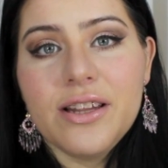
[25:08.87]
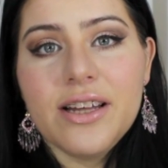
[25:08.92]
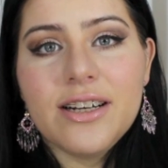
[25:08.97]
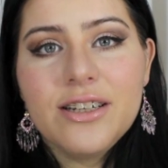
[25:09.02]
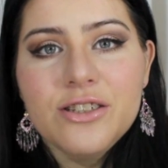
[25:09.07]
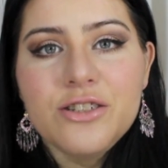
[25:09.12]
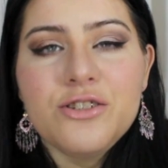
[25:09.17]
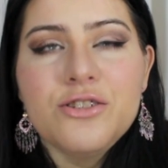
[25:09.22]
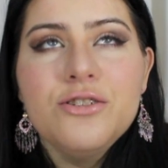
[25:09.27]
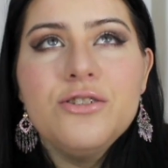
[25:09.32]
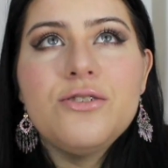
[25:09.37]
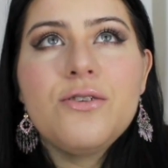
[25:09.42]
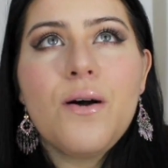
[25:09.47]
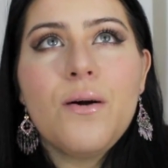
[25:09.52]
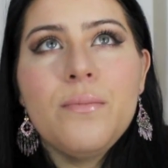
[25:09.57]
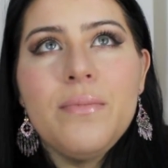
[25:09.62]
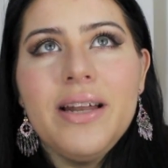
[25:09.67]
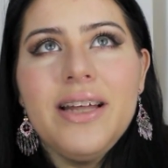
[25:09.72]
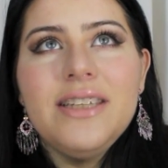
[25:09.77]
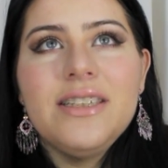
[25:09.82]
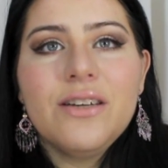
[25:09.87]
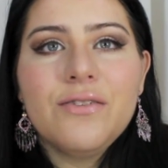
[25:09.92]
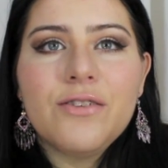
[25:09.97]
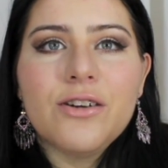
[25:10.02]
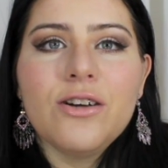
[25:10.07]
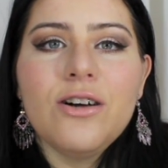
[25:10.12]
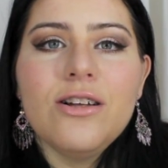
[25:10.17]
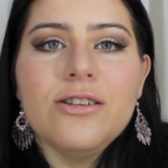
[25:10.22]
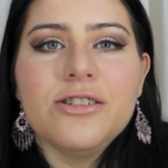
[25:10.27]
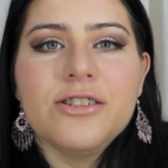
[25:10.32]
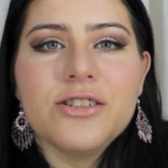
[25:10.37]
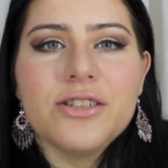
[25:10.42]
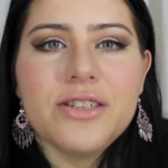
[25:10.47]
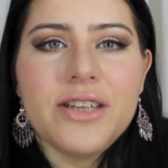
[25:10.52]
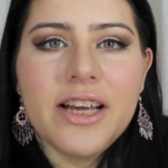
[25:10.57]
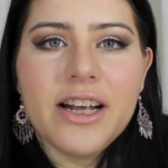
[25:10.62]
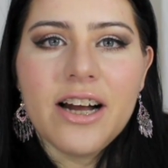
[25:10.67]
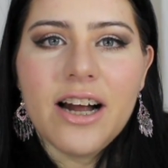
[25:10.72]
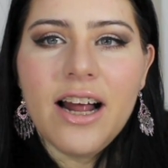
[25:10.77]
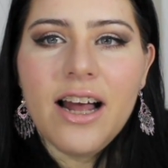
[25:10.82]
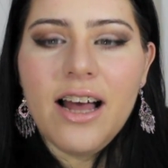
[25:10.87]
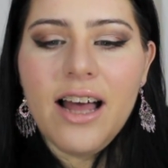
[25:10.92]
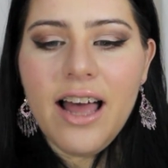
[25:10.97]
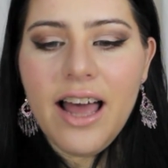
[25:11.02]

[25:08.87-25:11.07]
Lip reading: There are so many different cultures here,